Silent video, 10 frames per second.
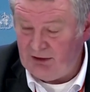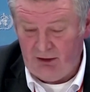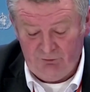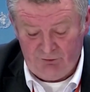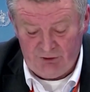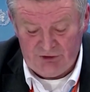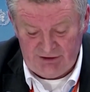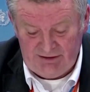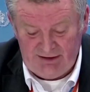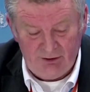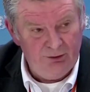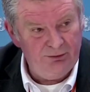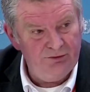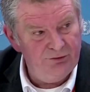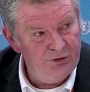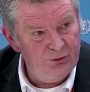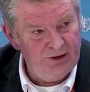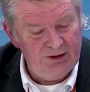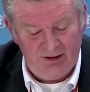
unfortunately equipment for doing